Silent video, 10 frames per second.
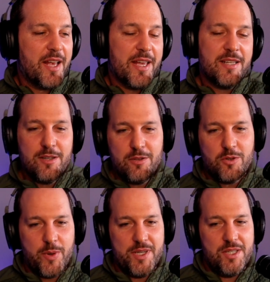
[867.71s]
I had a
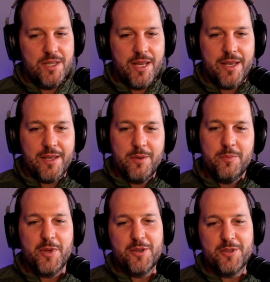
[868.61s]
little question here
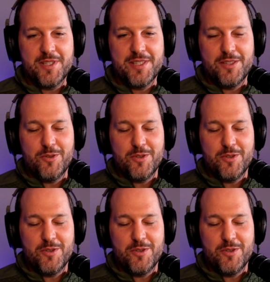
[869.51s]
because